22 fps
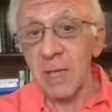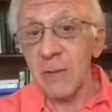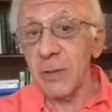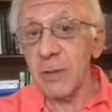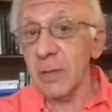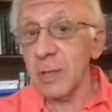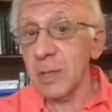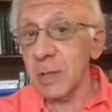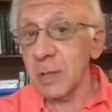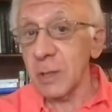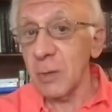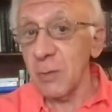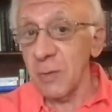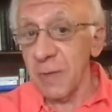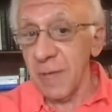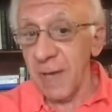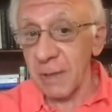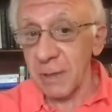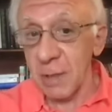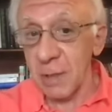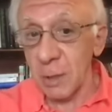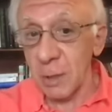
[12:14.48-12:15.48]
the
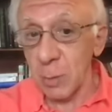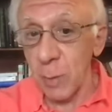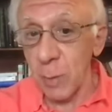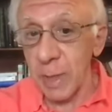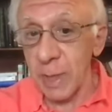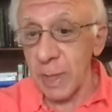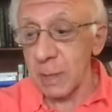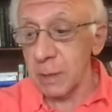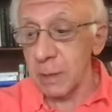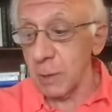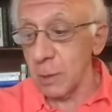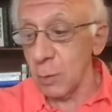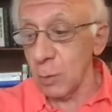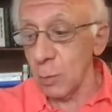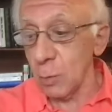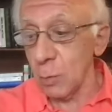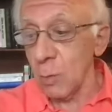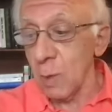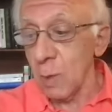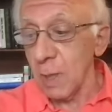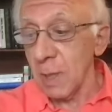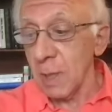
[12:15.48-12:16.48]

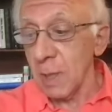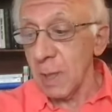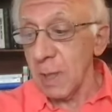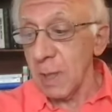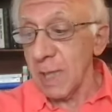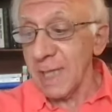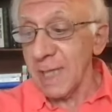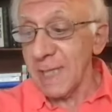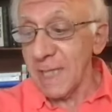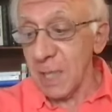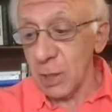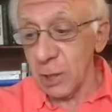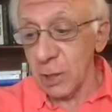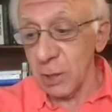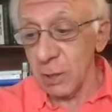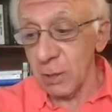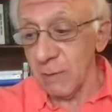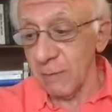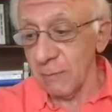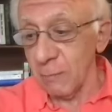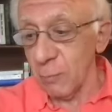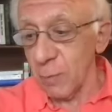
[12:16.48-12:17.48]
2022
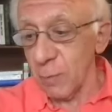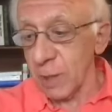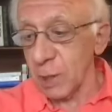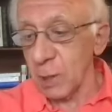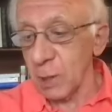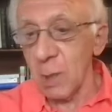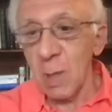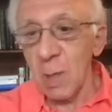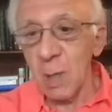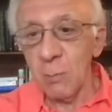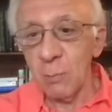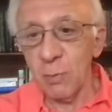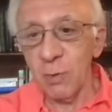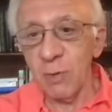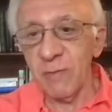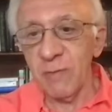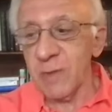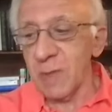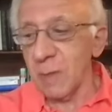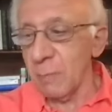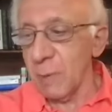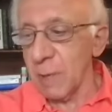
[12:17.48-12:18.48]
edition of which
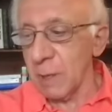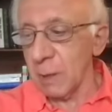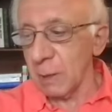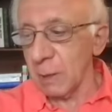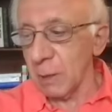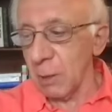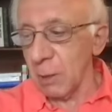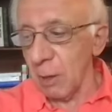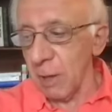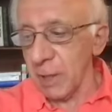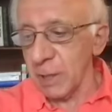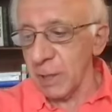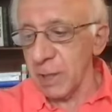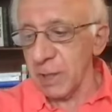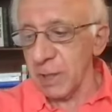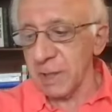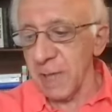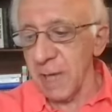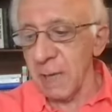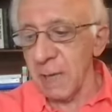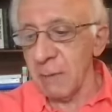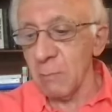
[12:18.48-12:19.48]
proved to be the
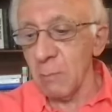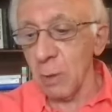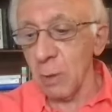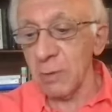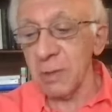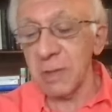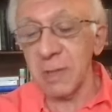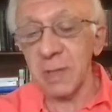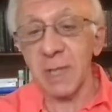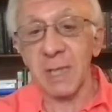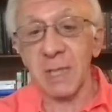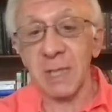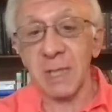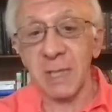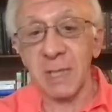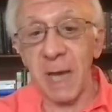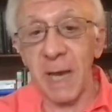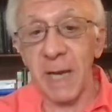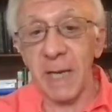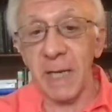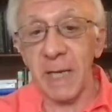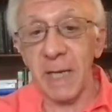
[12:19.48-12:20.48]
largest and most
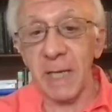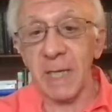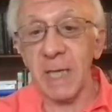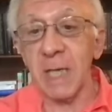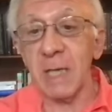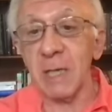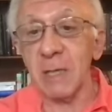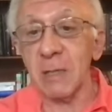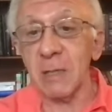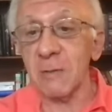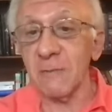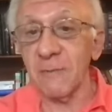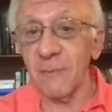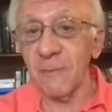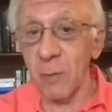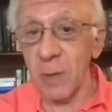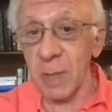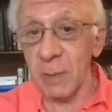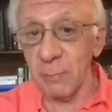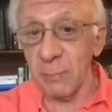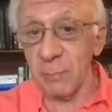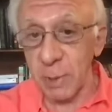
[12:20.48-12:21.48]
exciting in its
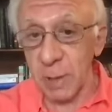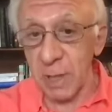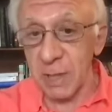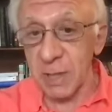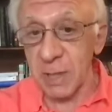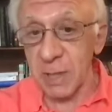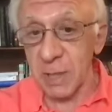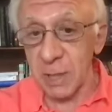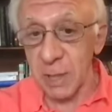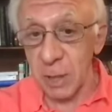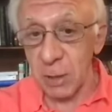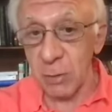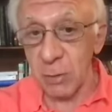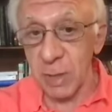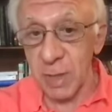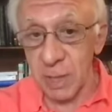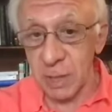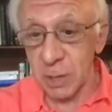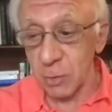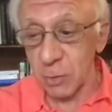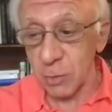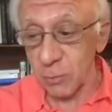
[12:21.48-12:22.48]
40 plus year
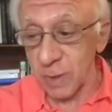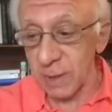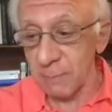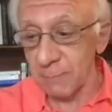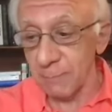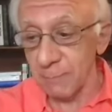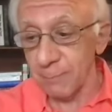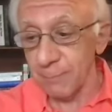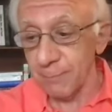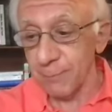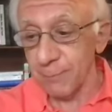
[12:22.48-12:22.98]
history.